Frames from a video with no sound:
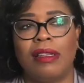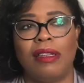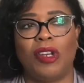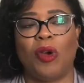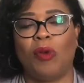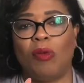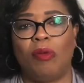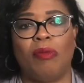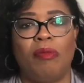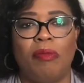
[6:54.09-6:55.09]
you know,
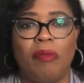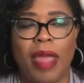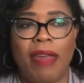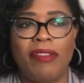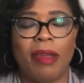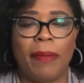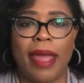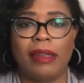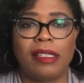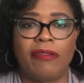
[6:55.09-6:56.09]
having a
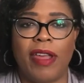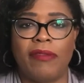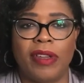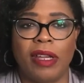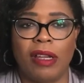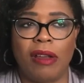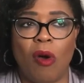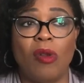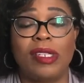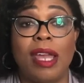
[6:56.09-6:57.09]
balance of having
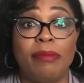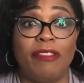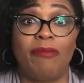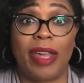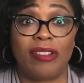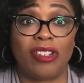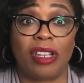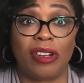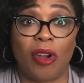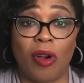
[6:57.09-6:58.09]
all types of magic
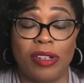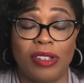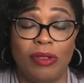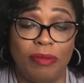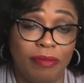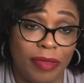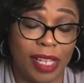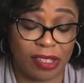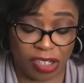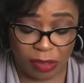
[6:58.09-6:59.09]
in your arsenal.
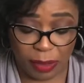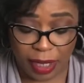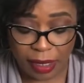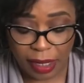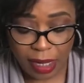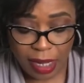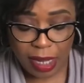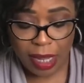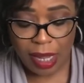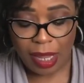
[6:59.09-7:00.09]
That's just me.
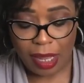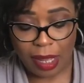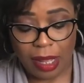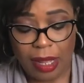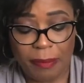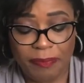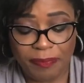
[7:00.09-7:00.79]
Uh,